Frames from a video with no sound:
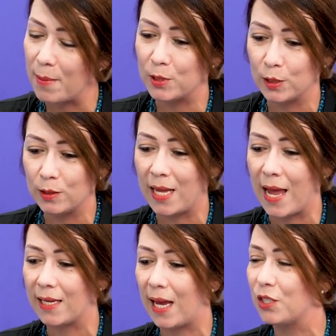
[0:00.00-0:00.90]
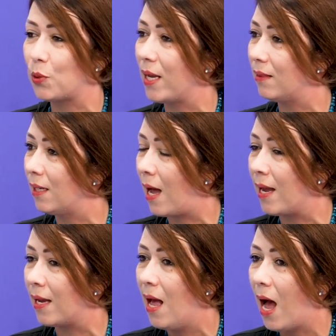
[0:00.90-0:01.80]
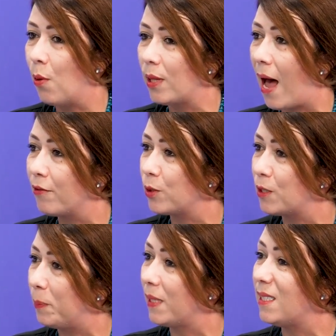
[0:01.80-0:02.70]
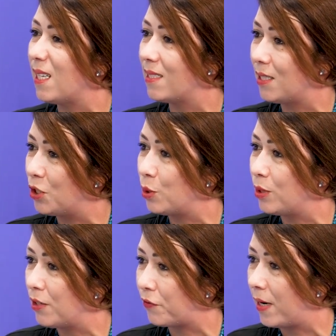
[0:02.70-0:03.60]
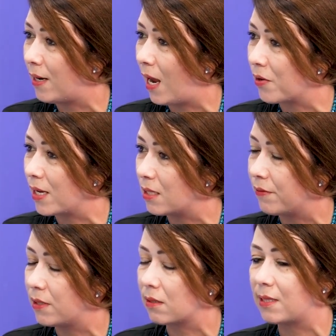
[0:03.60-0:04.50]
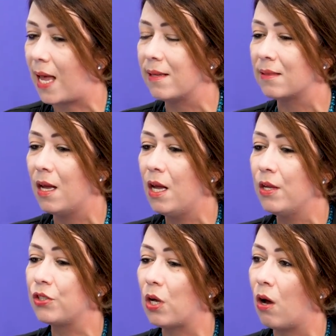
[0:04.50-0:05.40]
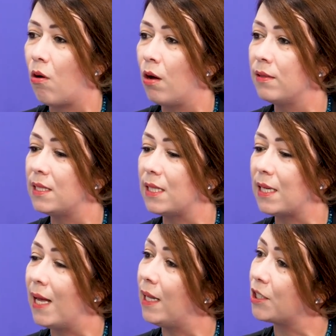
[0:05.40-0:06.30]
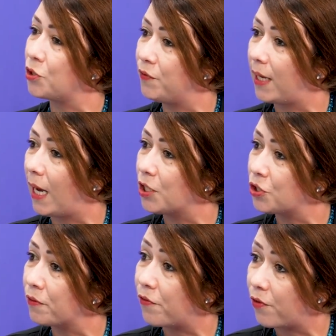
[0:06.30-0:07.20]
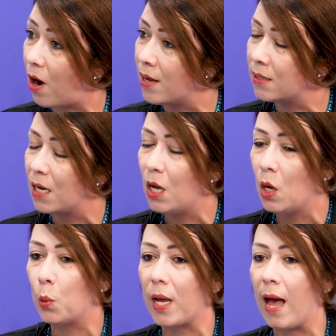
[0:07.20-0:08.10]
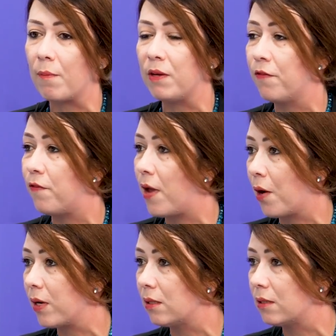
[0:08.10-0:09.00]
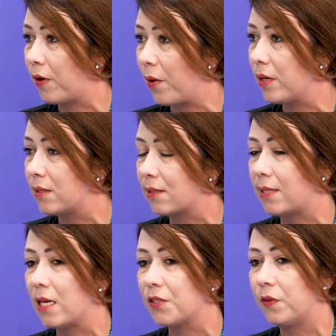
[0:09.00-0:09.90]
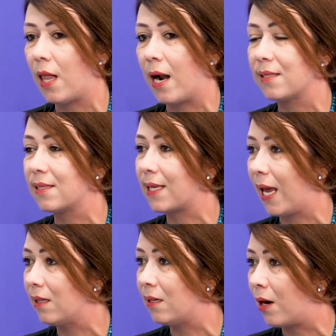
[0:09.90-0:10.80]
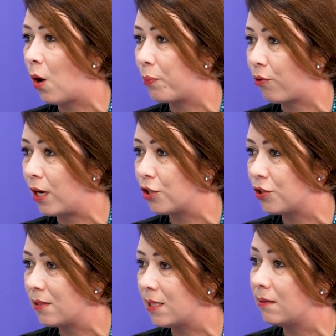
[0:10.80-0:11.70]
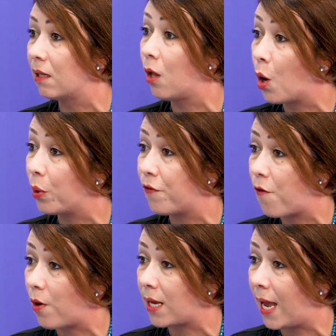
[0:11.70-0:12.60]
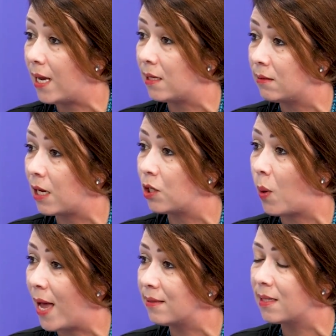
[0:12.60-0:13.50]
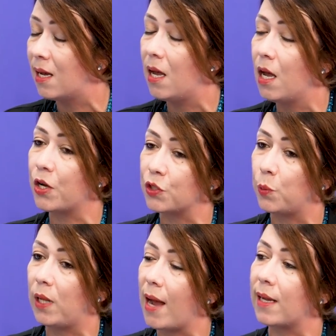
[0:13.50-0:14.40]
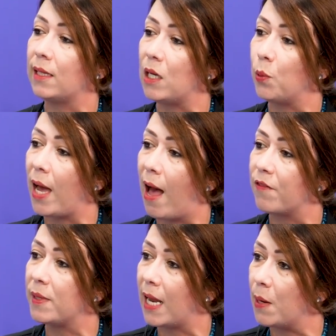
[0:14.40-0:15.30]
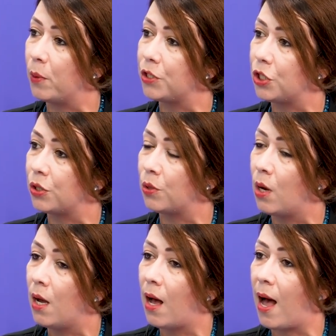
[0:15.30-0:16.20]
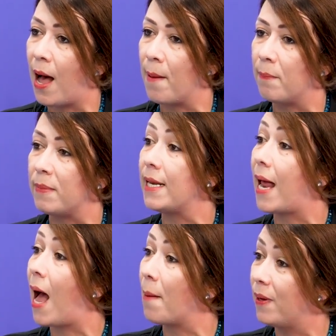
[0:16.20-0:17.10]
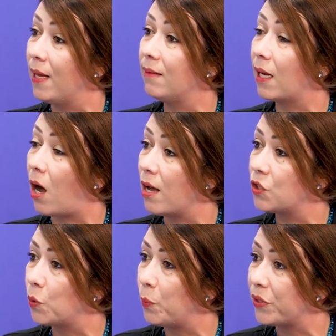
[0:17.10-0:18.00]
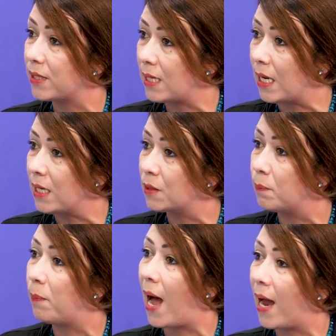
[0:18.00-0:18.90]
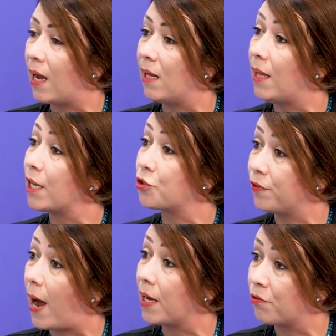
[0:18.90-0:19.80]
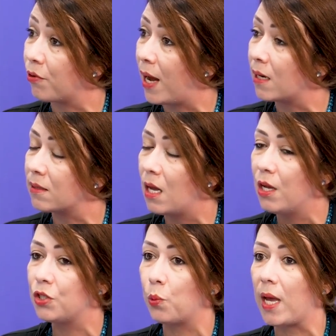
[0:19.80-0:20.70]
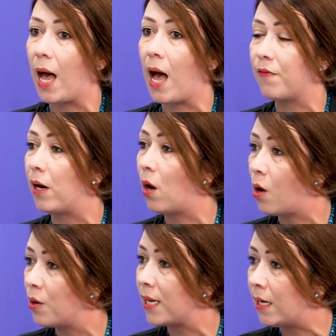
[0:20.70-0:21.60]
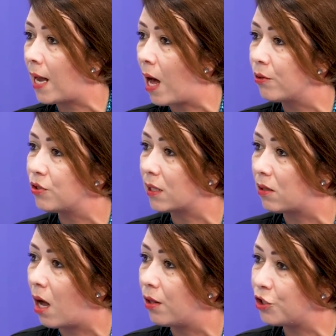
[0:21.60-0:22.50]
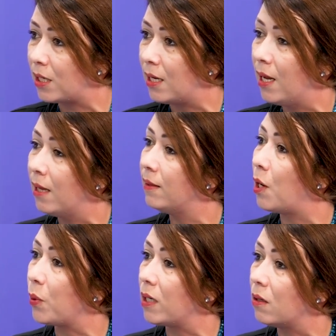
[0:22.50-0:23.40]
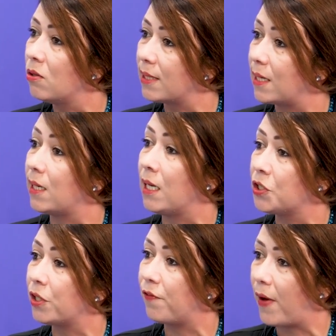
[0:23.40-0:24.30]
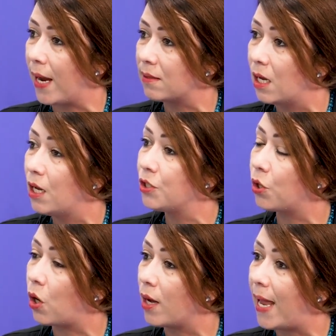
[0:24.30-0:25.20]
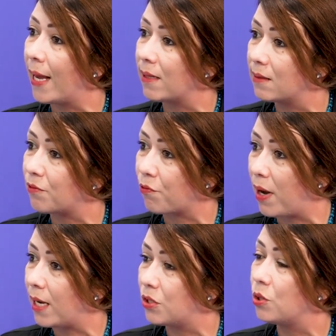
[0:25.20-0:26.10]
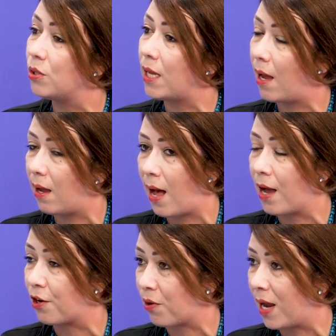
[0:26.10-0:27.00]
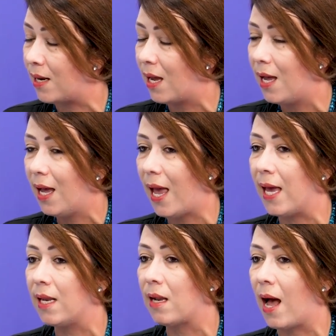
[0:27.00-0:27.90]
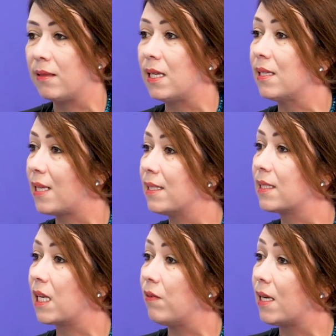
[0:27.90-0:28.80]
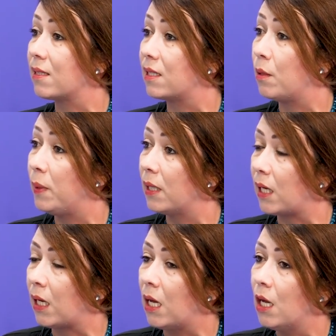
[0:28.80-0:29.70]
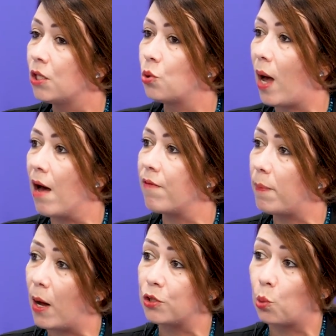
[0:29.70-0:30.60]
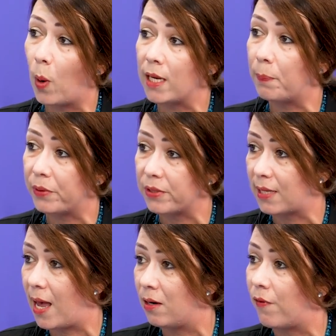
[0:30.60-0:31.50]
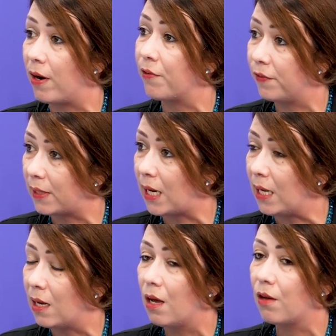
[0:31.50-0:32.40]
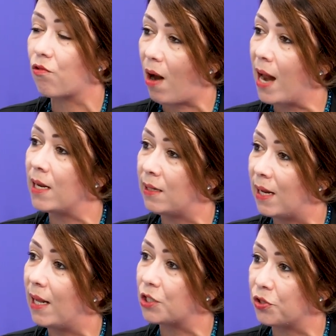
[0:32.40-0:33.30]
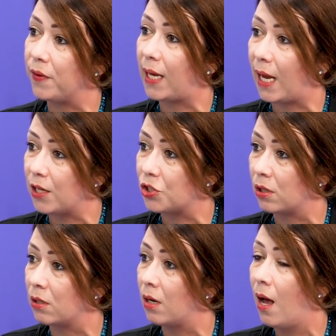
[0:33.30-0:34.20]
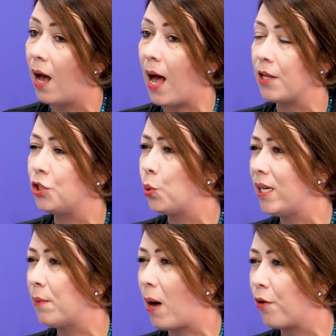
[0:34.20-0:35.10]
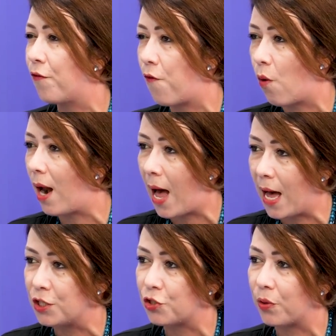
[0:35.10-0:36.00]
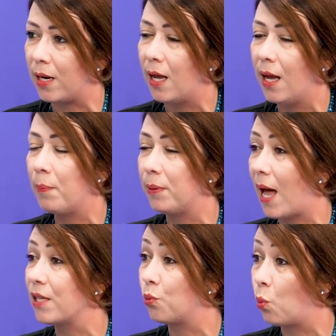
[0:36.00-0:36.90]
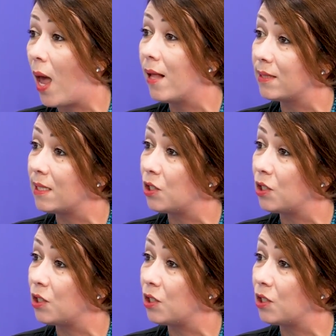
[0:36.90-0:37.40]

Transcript: absolutely, I can. So I think I will have to split this into different areas of success. So on the electrification front, we have been very, very successful at scaling our operations in the lower 48 in the US, because luckily we have been able to meet up the customers' needs by electrifying rigs. So we have our own in-house technology that we use as an interface to connect the rig to the grid. And this has given us the ability to have about 20% of our fleet running in electrification, doing about 400 plus wells